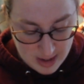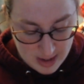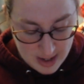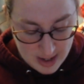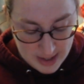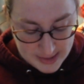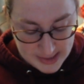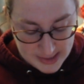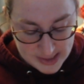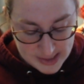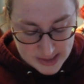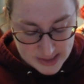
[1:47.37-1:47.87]

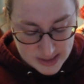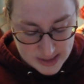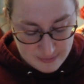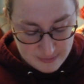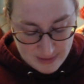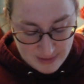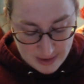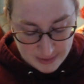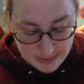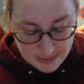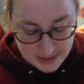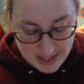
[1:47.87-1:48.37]
Nancy
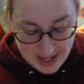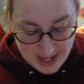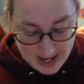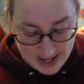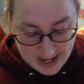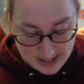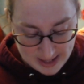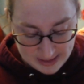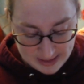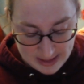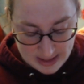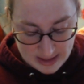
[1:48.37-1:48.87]
found the
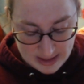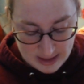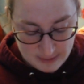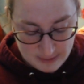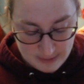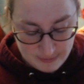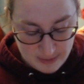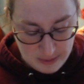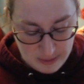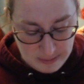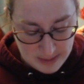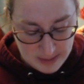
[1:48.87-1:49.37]
can, and in a
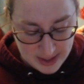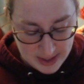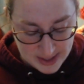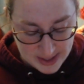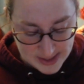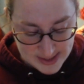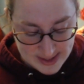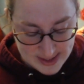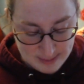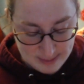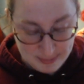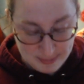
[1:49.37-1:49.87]
few minutes
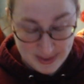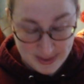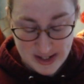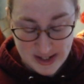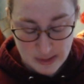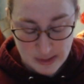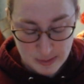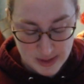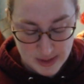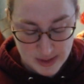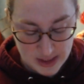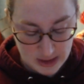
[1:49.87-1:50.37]
the place
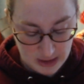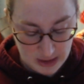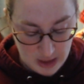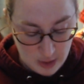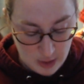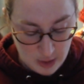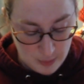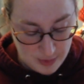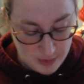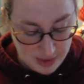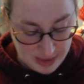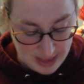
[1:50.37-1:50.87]
was aglow
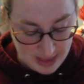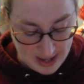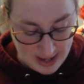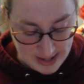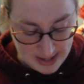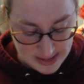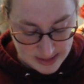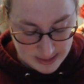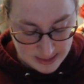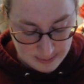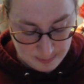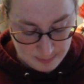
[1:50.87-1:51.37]
with
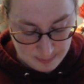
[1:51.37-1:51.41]
light.